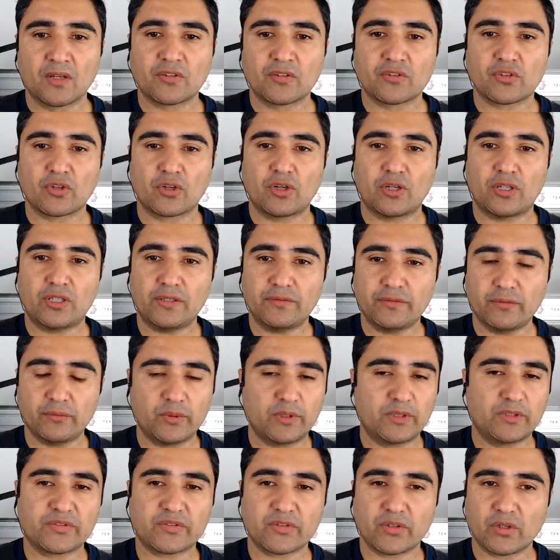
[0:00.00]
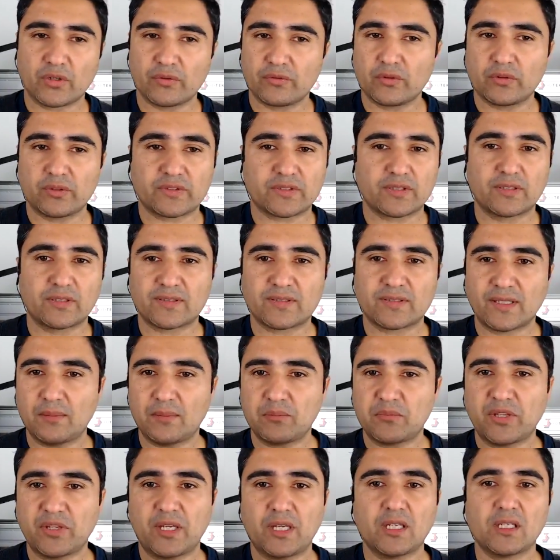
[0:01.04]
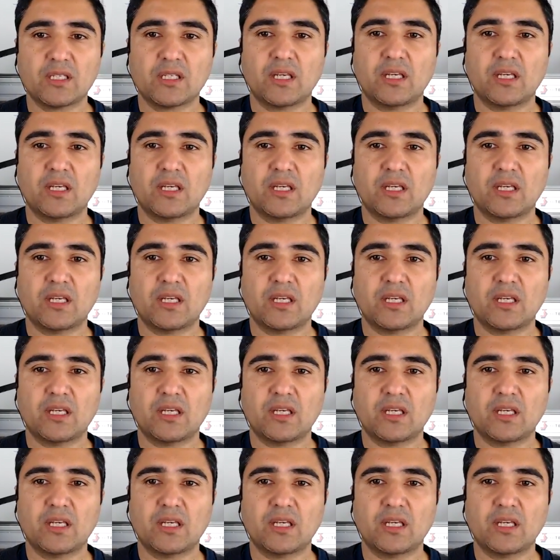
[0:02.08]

So even with the servo, it's the same thing.